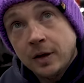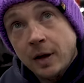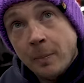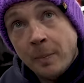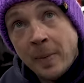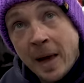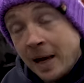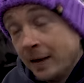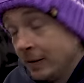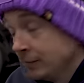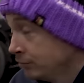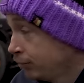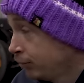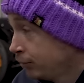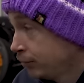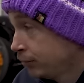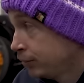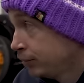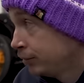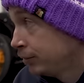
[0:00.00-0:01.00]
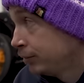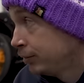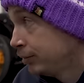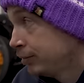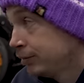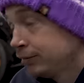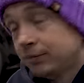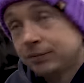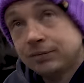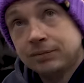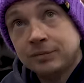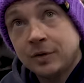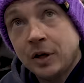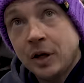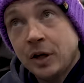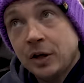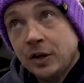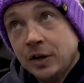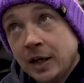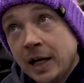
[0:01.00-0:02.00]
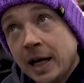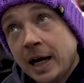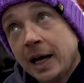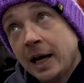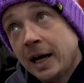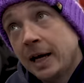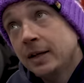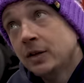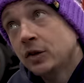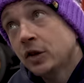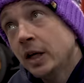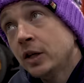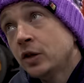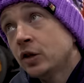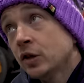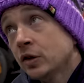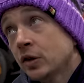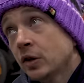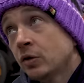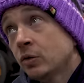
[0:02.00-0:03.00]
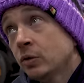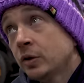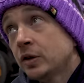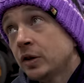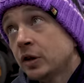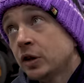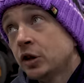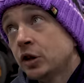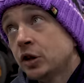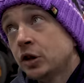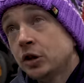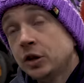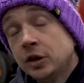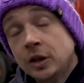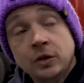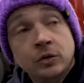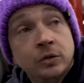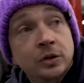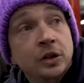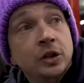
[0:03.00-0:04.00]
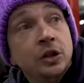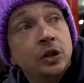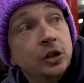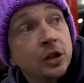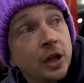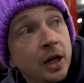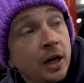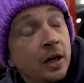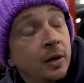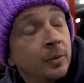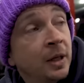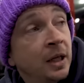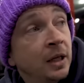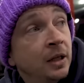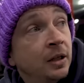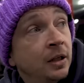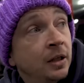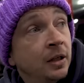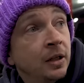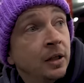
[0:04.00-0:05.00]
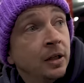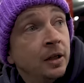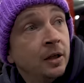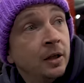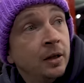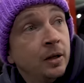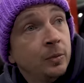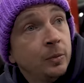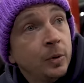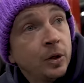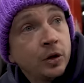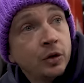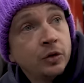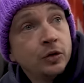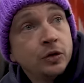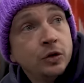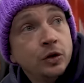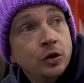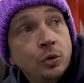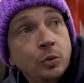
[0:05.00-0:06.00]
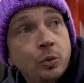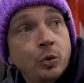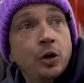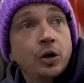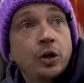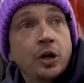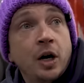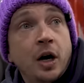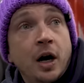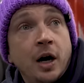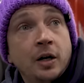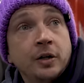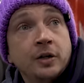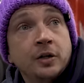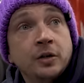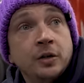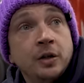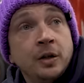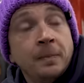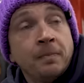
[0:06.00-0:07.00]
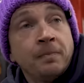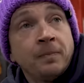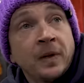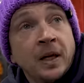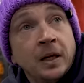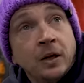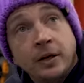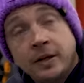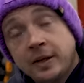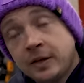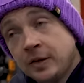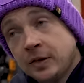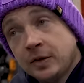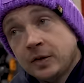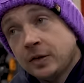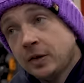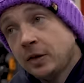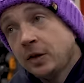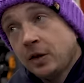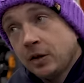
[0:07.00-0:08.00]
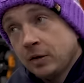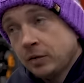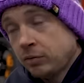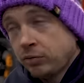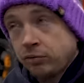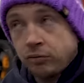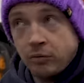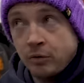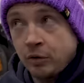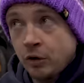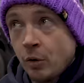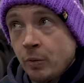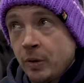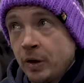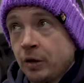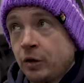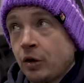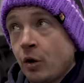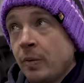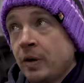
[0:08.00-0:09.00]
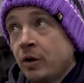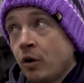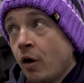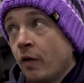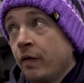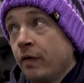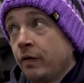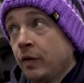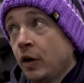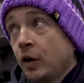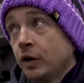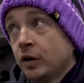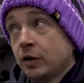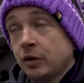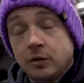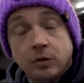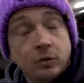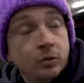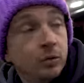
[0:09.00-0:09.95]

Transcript: Mate. That was a big one. Yeah, it, it just annoys the sh- annoys the shit out of me because you work hard. Like this is going going off. Like